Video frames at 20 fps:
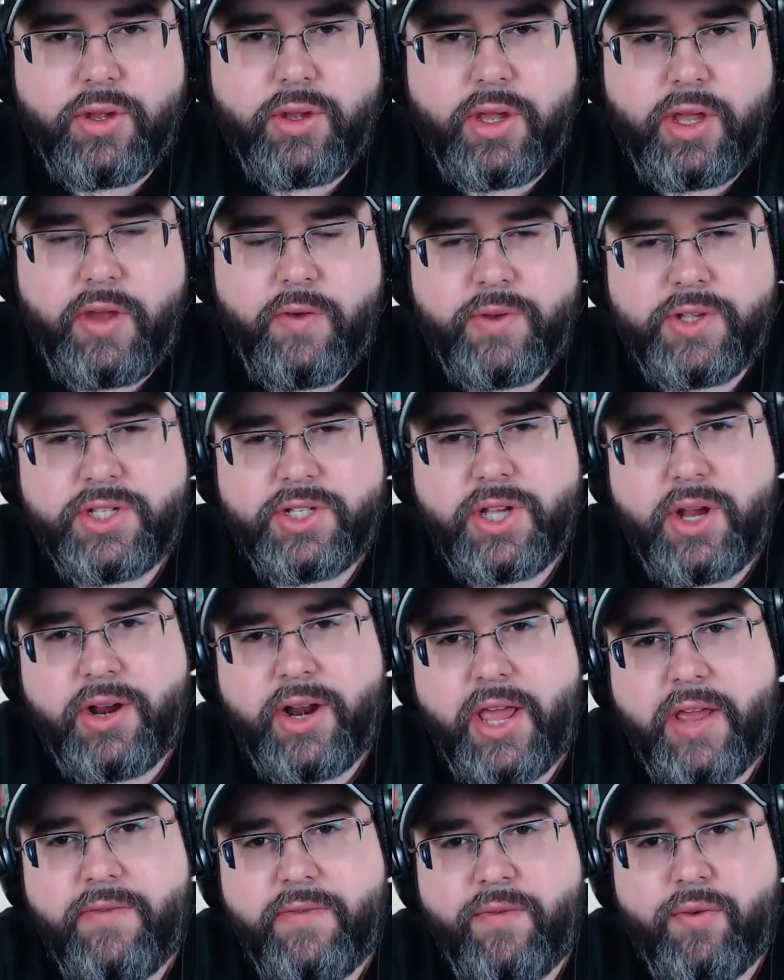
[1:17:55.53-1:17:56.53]
if we start at
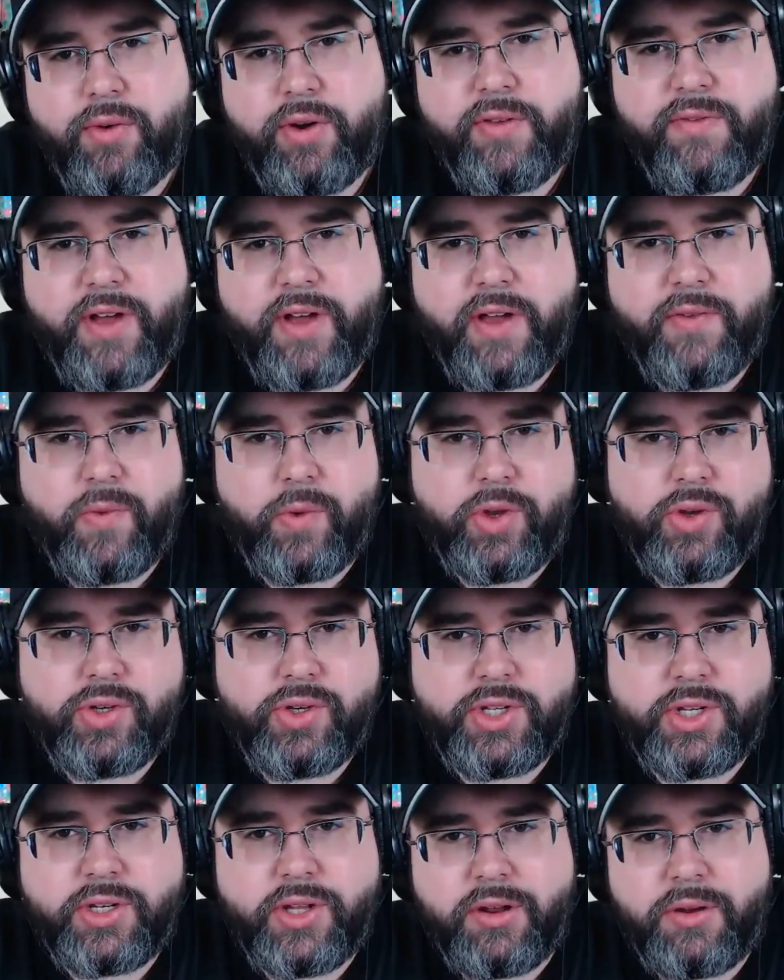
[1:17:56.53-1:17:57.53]
eight forty-five, we're
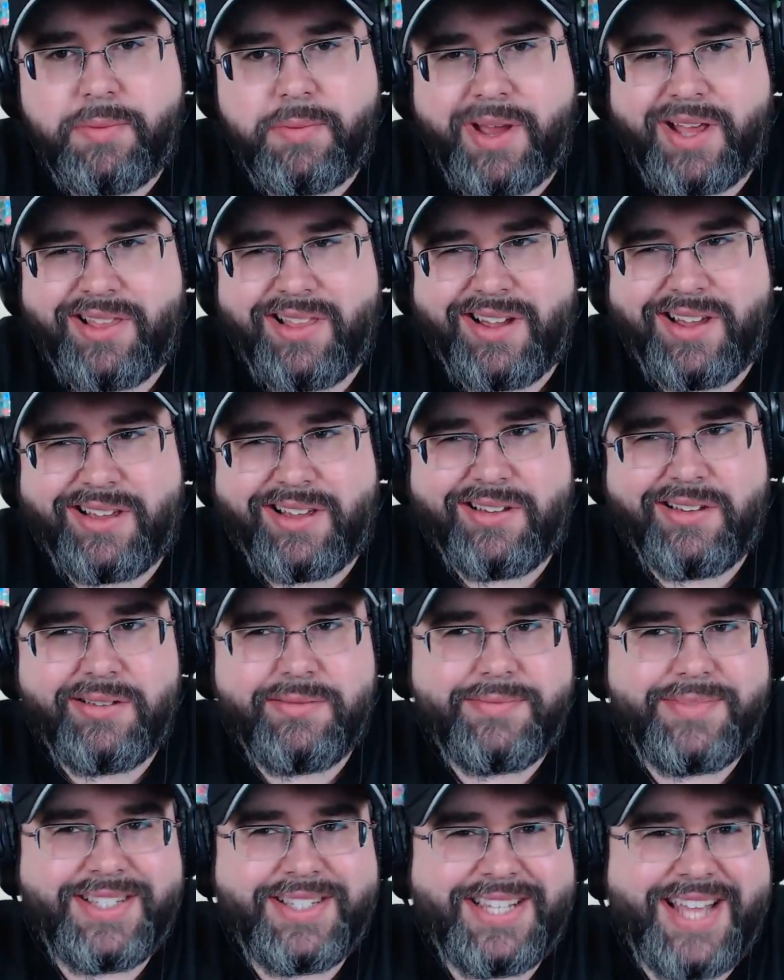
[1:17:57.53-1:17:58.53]
usually done by like
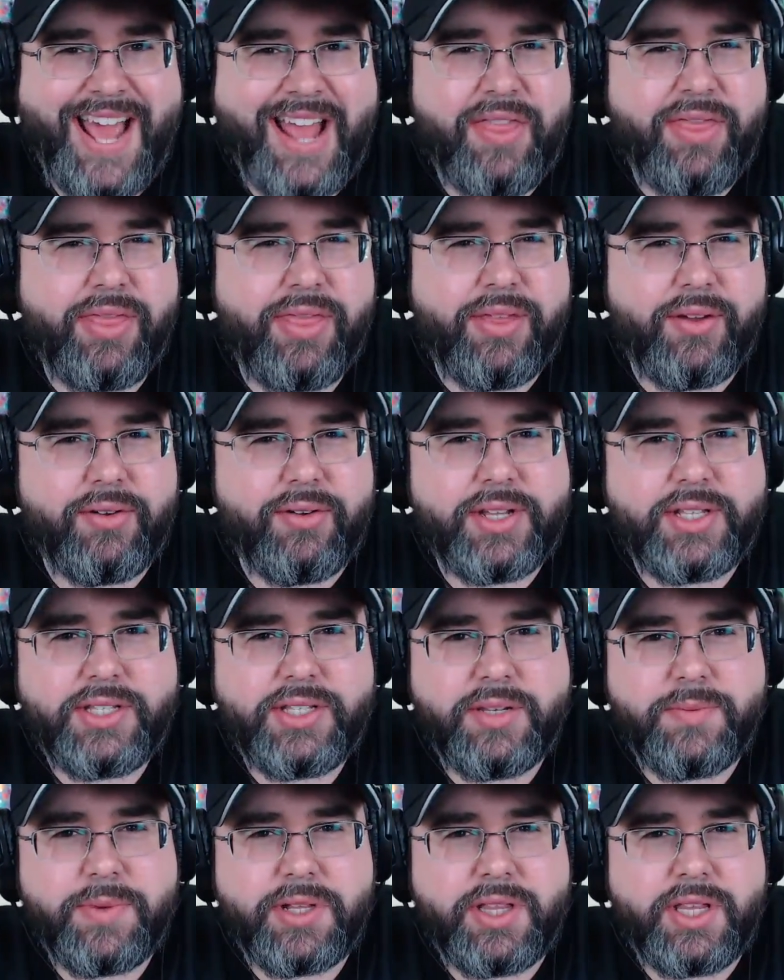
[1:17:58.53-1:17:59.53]
ten thirty,
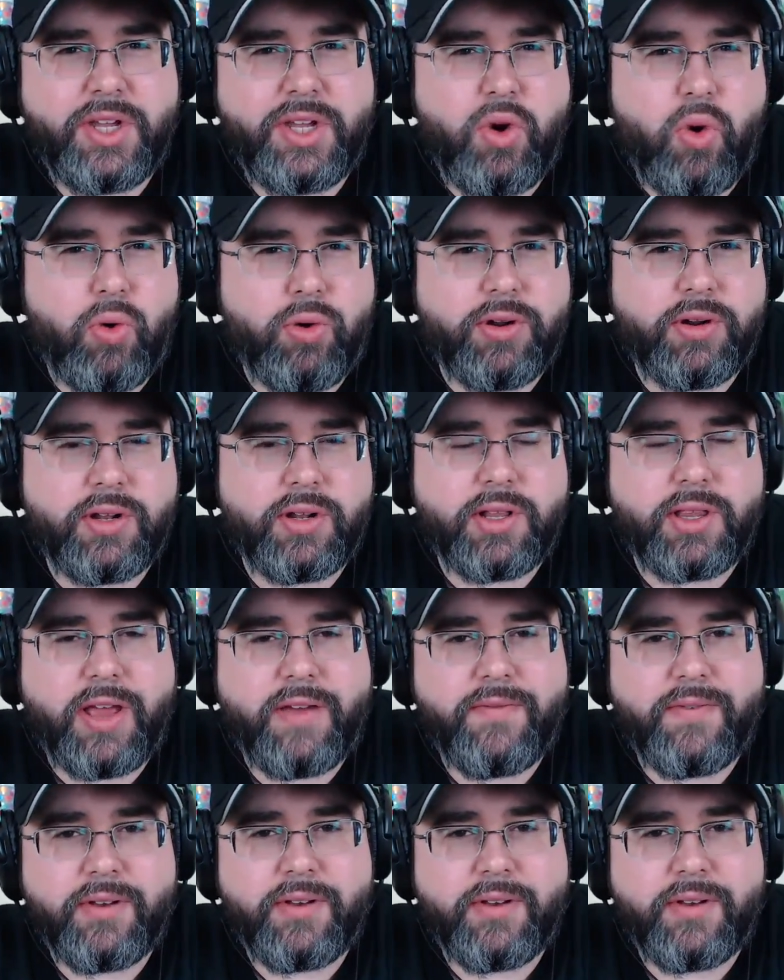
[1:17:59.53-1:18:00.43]
typically quarter to eleven.